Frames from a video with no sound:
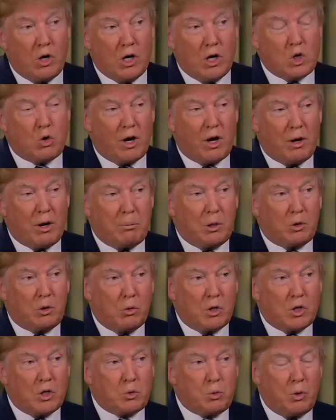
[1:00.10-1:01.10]
incredible
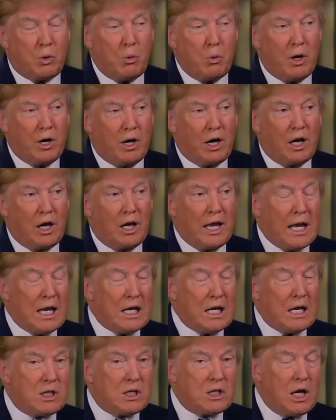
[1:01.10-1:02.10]
to us. We won in a
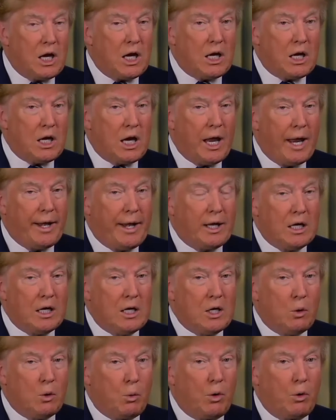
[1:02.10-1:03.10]
landslide, and
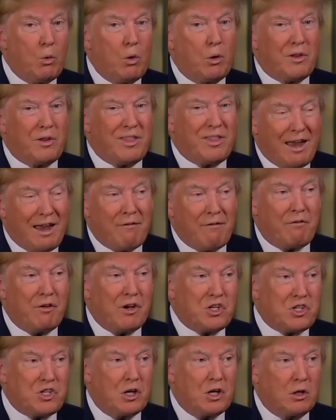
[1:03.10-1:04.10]
we won with every
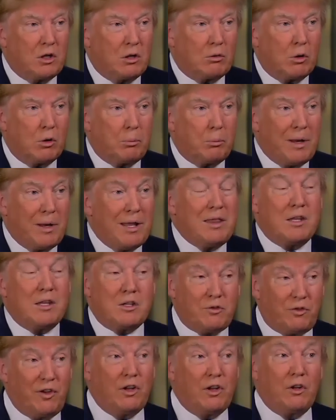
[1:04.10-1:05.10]
single group, and
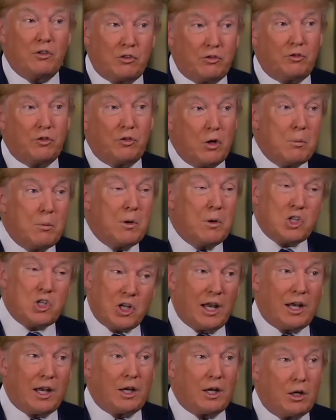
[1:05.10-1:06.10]
this feels very much
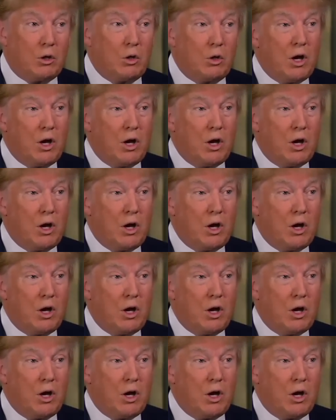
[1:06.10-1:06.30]
like New